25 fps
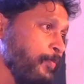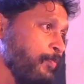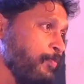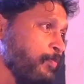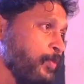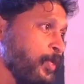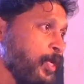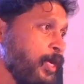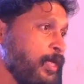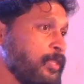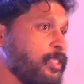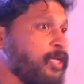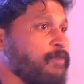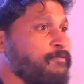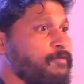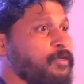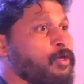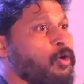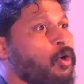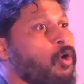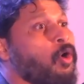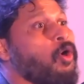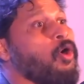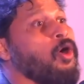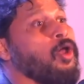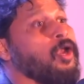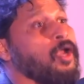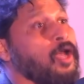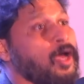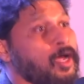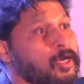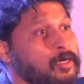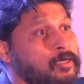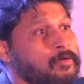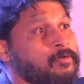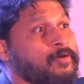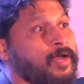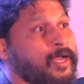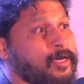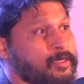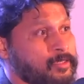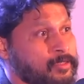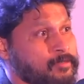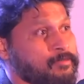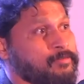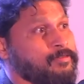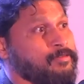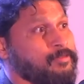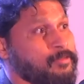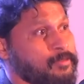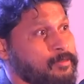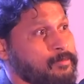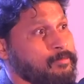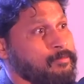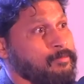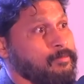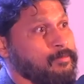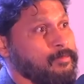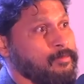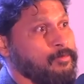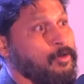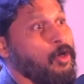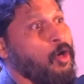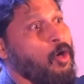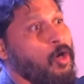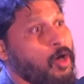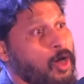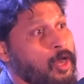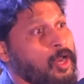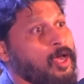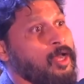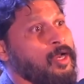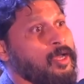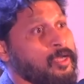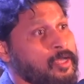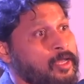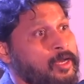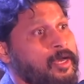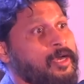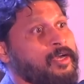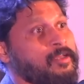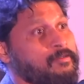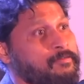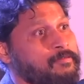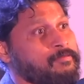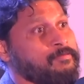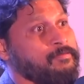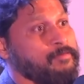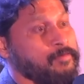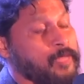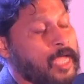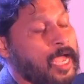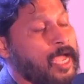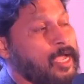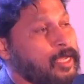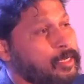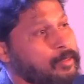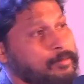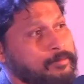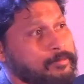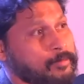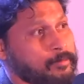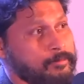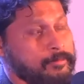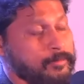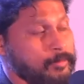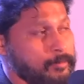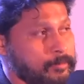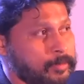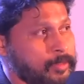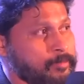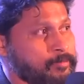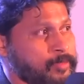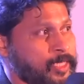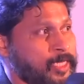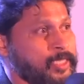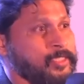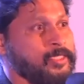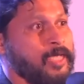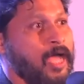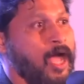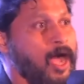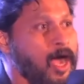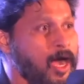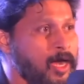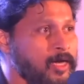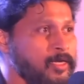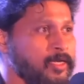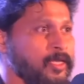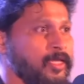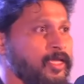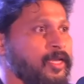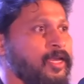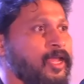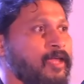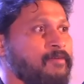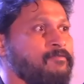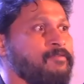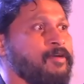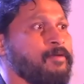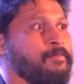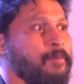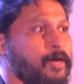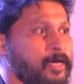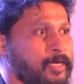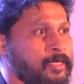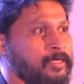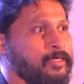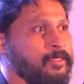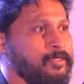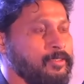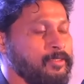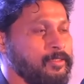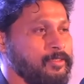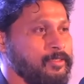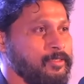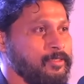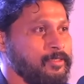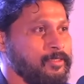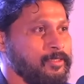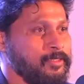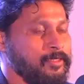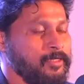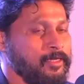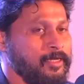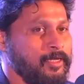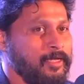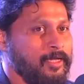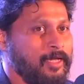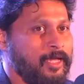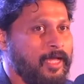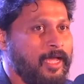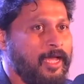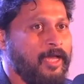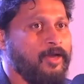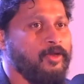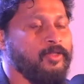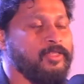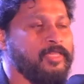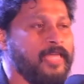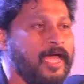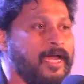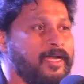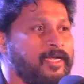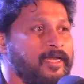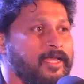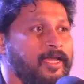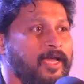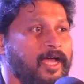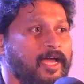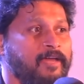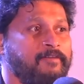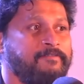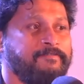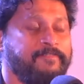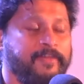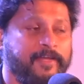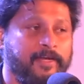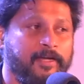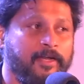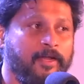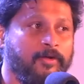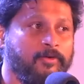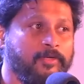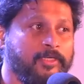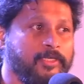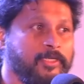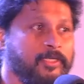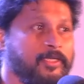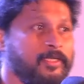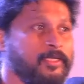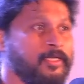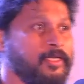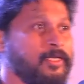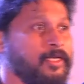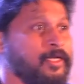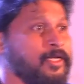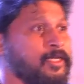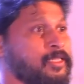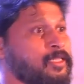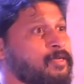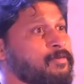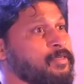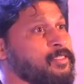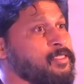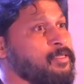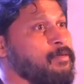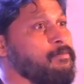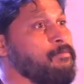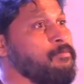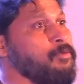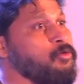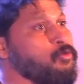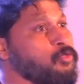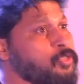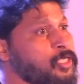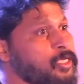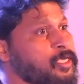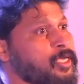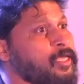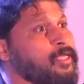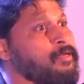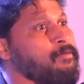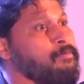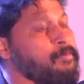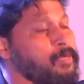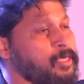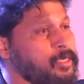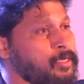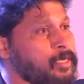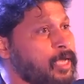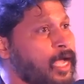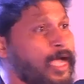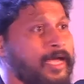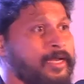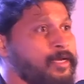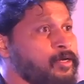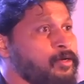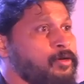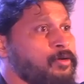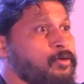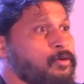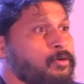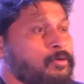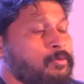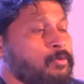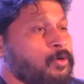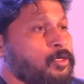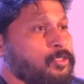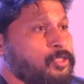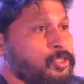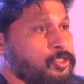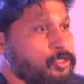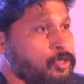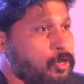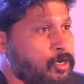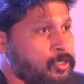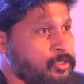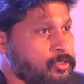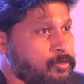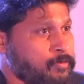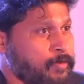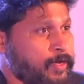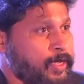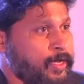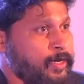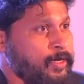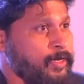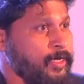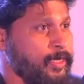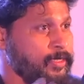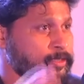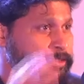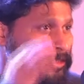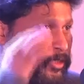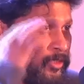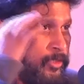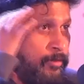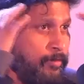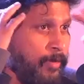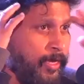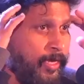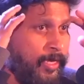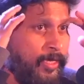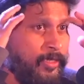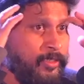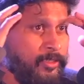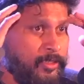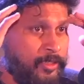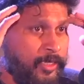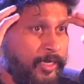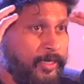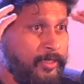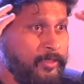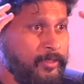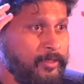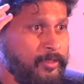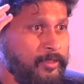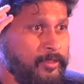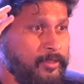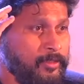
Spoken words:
that we all are creative. We all are a creative. There is art in everybody. And on that day, I figured out there was some music in me. I didn't know what the shots were. It's just my instincts.